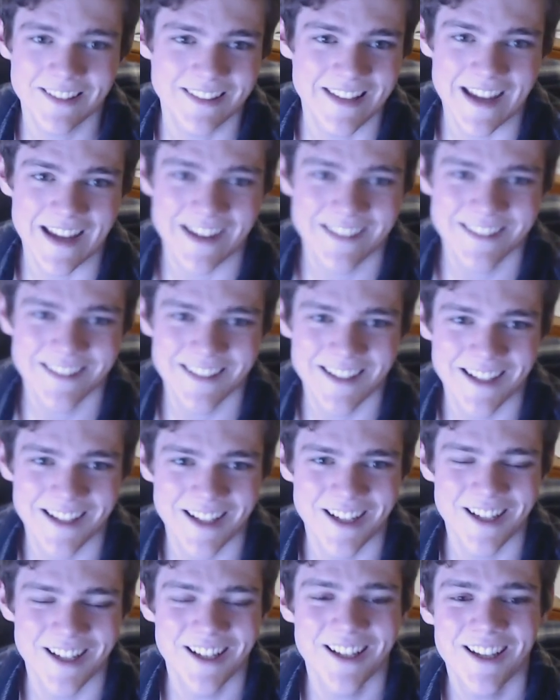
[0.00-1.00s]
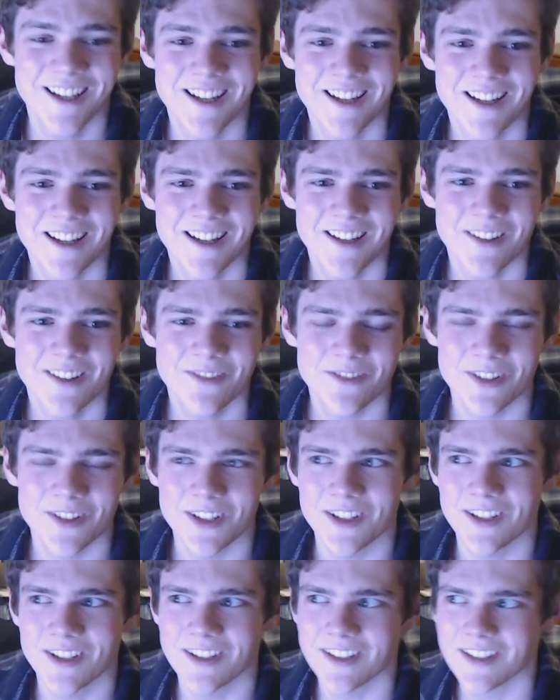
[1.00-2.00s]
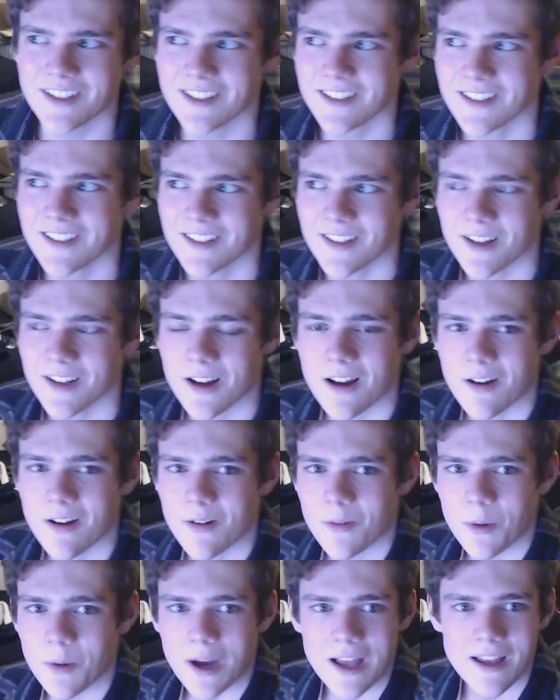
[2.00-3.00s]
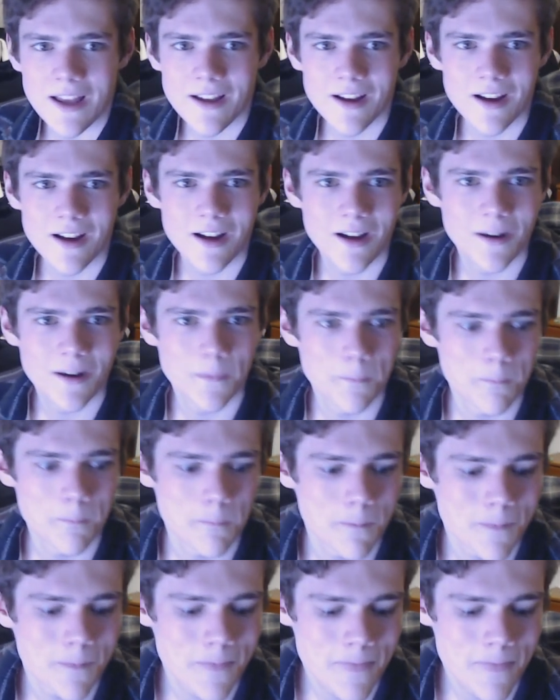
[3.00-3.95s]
yeah. Uh, for what? Um,